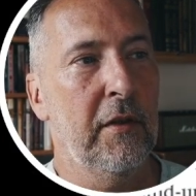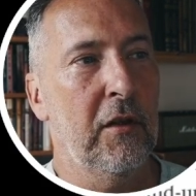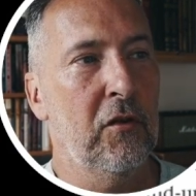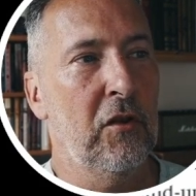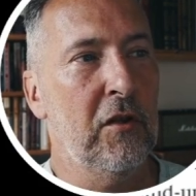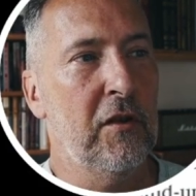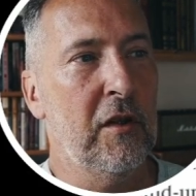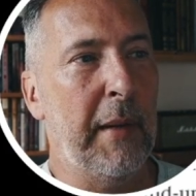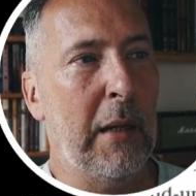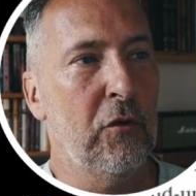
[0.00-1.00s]
that just
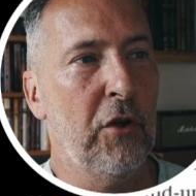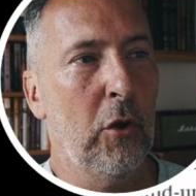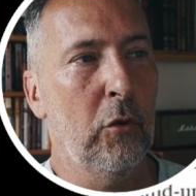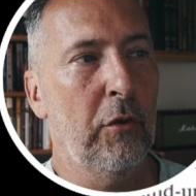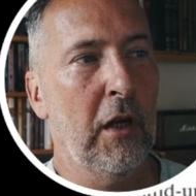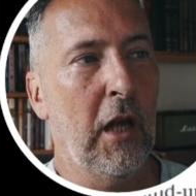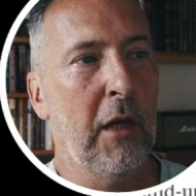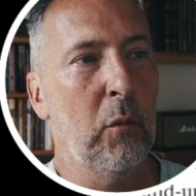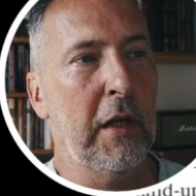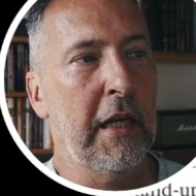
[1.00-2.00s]
about toed the
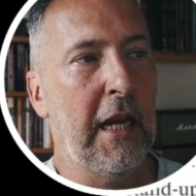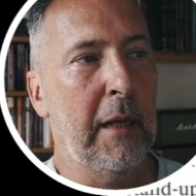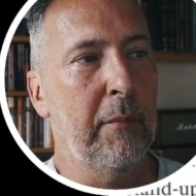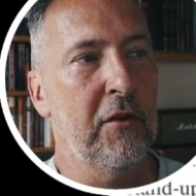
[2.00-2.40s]
line when it came to